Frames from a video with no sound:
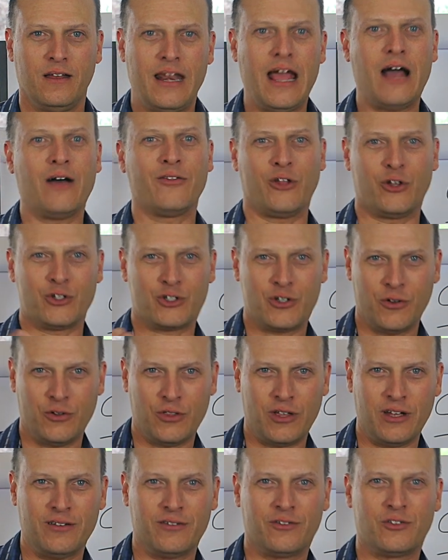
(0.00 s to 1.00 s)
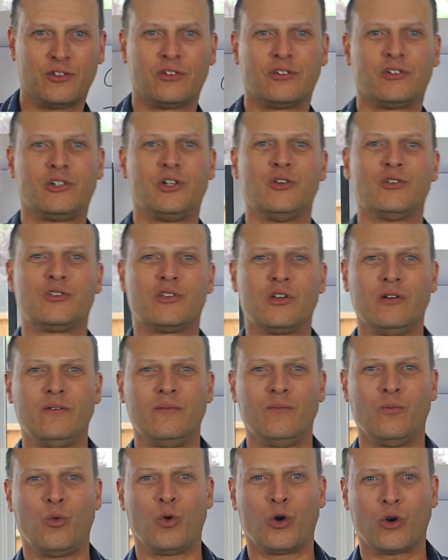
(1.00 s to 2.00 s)
Now, those of you that choose
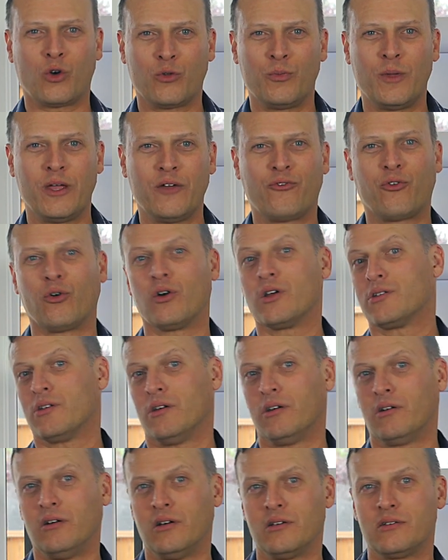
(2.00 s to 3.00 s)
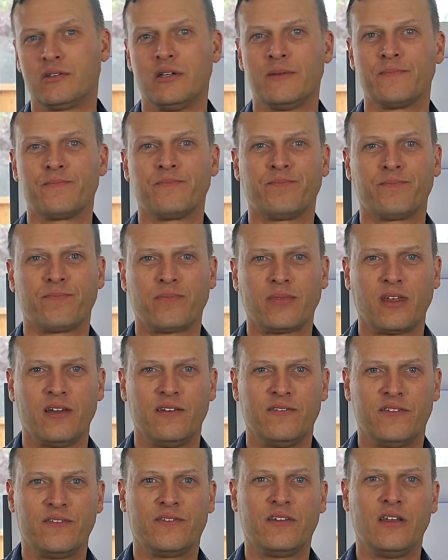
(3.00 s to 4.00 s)
to work with me for as little as
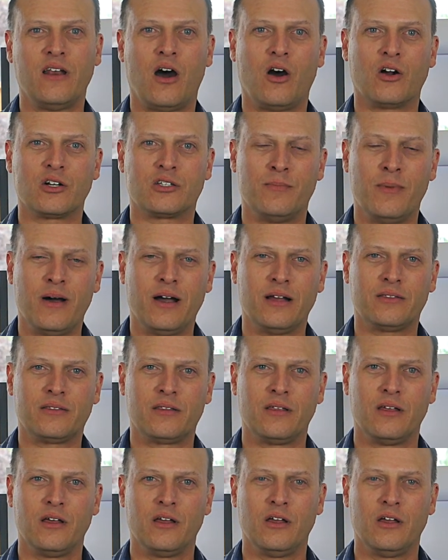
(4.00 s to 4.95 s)
$50 a month,